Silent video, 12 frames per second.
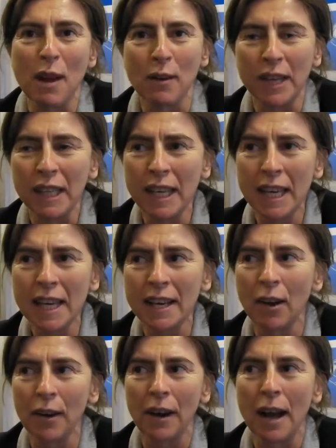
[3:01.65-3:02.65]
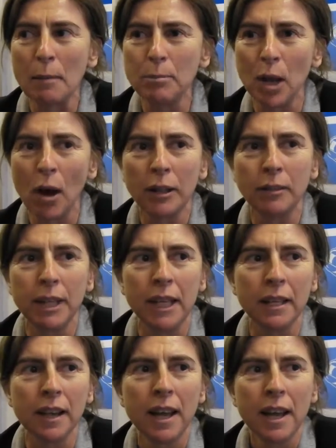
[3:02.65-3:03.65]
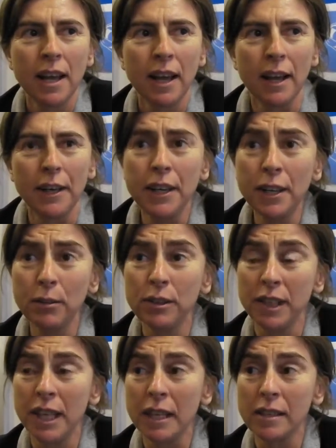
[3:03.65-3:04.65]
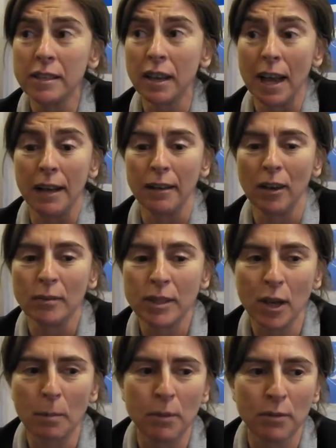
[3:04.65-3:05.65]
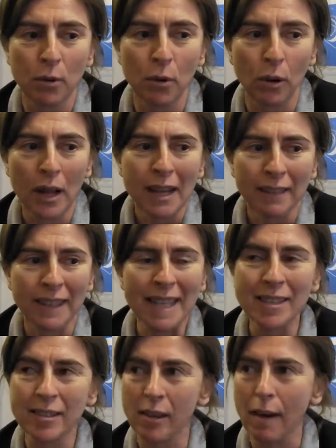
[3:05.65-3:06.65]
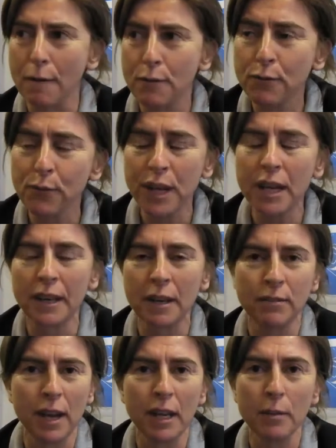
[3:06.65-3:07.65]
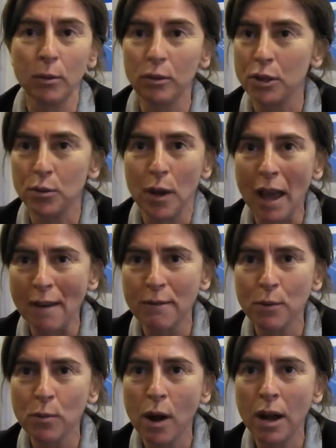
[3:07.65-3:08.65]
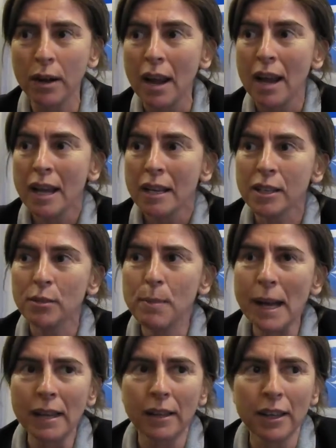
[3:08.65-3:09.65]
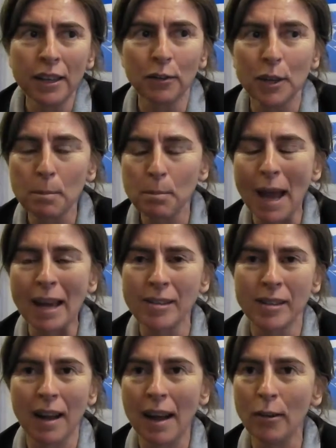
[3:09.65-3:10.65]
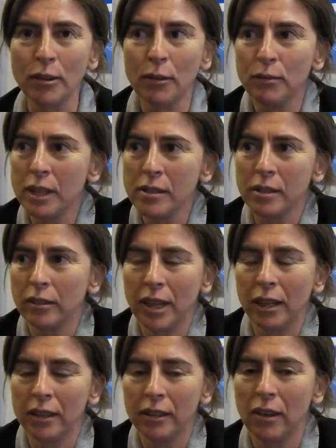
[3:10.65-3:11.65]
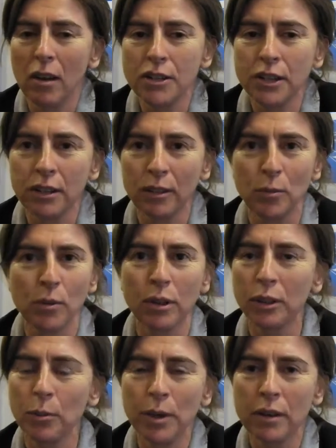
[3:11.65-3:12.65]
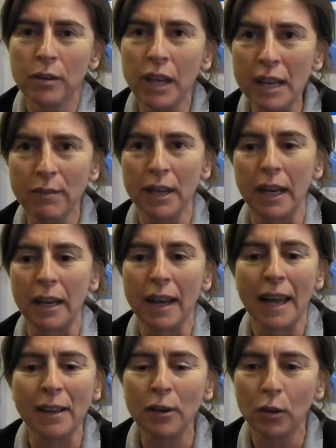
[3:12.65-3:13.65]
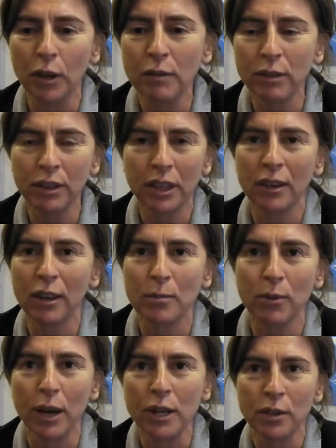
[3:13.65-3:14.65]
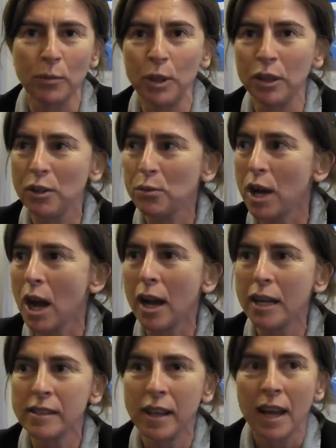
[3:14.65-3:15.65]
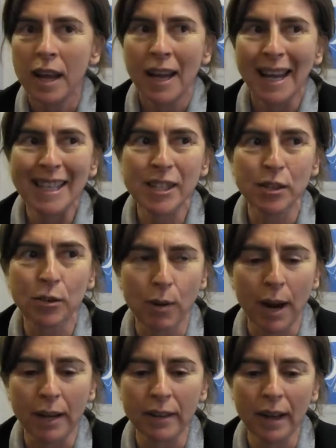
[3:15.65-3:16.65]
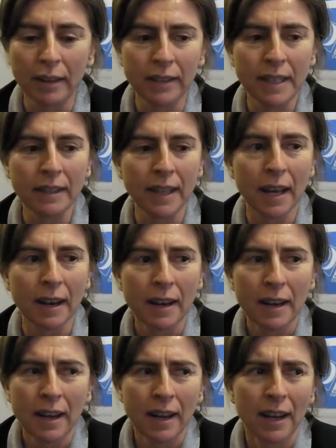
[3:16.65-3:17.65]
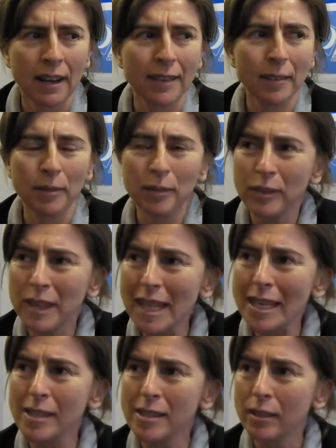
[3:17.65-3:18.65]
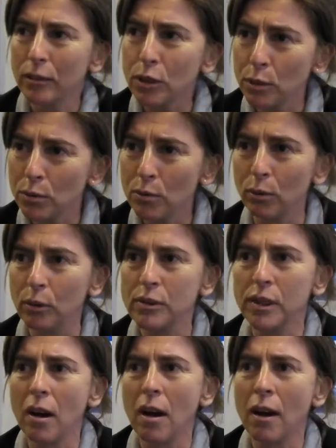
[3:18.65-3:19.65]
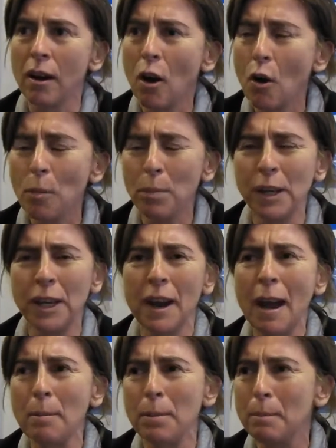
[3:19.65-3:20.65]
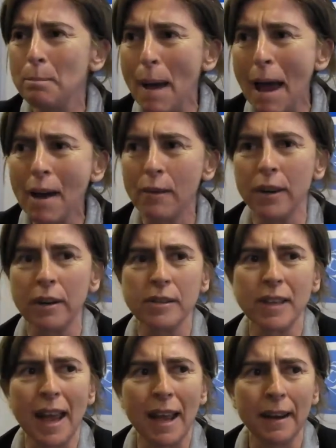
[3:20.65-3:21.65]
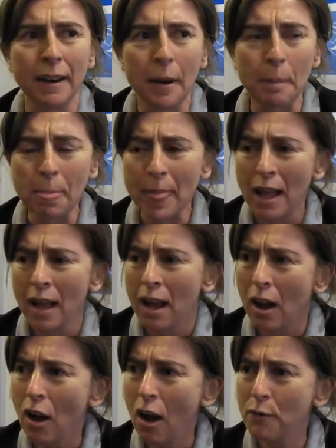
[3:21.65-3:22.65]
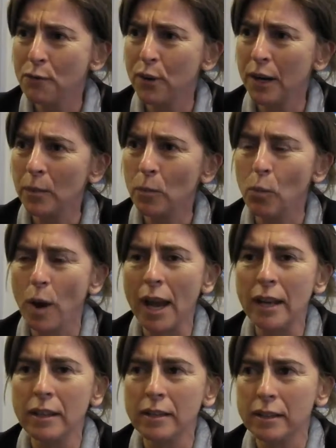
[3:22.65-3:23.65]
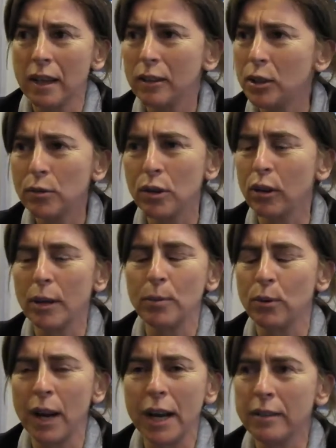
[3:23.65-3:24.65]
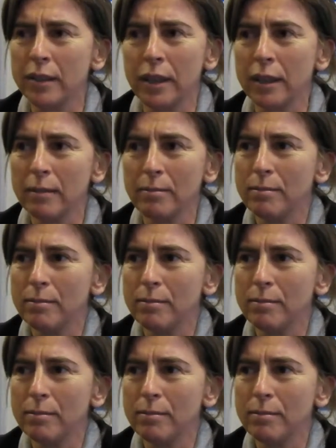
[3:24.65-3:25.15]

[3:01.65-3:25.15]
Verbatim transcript: very keen on adopting uh, new things and on top of all things that are free and available to everyone to make you know the best out of this technological world we are living in and yeah. you know even the collaboration with you guys it's great i think that these tools are opening up barriers and uh, offering ways to collaborate uh,